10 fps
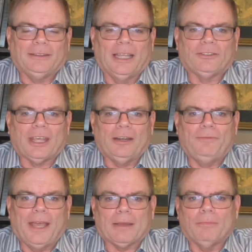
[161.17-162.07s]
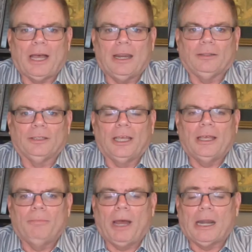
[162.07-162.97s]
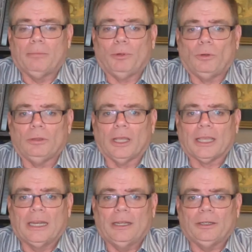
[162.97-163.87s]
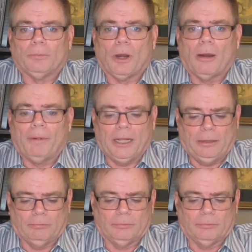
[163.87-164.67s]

That's going to affect buyer, the buyer pool looking at your property.